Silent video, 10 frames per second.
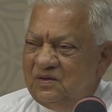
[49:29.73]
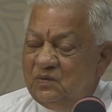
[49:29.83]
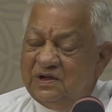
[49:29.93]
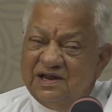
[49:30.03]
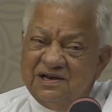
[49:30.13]

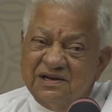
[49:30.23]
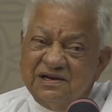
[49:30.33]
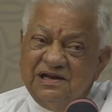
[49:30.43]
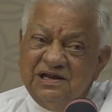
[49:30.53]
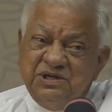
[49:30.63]
We can
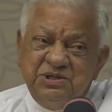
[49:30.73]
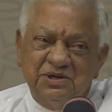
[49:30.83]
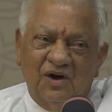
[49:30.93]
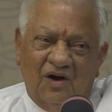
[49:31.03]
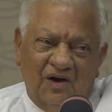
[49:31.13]

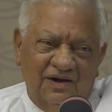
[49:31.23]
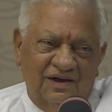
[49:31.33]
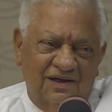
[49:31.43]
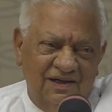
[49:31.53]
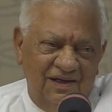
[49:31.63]
reach
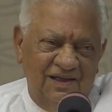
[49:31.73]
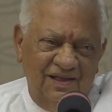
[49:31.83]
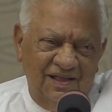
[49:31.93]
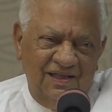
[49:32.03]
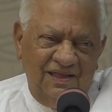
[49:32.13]
God.
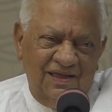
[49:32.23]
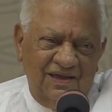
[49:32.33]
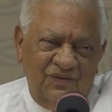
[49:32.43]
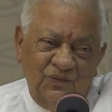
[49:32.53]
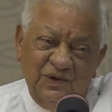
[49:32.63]

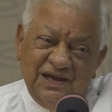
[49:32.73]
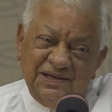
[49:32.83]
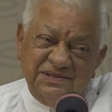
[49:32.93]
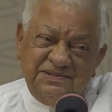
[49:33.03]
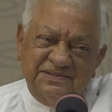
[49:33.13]
We
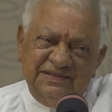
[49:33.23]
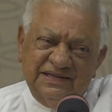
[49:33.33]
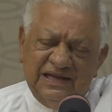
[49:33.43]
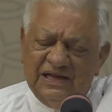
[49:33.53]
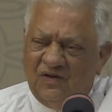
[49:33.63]
can
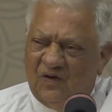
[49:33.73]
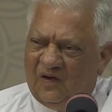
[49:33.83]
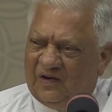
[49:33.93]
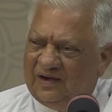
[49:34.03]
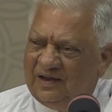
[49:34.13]
see
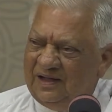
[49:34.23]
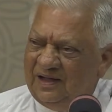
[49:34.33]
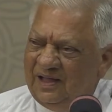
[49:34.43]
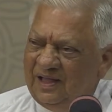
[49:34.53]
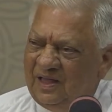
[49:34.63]

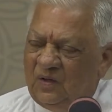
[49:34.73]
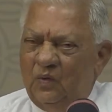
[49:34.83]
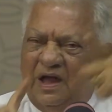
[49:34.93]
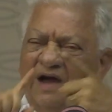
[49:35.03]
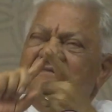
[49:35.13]
God.
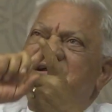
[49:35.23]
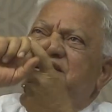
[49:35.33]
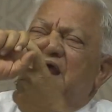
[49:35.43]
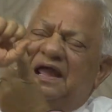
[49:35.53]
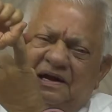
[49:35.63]
We have
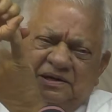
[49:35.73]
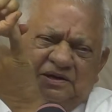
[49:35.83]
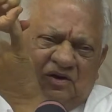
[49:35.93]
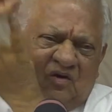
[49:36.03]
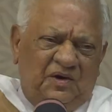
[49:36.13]

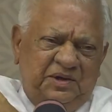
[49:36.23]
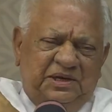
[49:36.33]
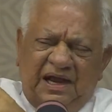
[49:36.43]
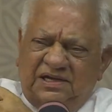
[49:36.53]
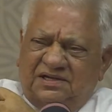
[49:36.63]
direct
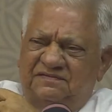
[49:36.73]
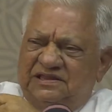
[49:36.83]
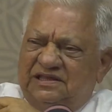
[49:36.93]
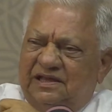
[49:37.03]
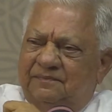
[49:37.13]
contact
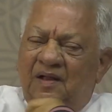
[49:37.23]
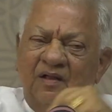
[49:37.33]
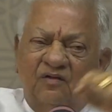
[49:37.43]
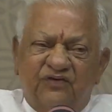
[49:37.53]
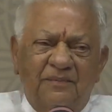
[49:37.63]
with Him
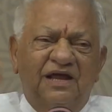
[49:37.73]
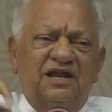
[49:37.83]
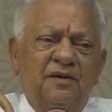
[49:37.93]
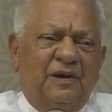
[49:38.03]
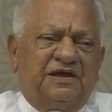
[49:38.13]
from
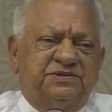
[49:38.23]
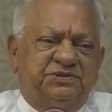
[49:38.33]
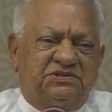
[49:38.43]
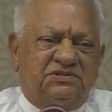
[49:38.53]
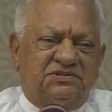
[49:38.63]
any
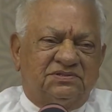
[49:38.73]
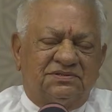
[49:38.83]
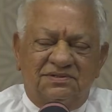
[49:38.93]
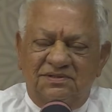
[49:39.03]
place.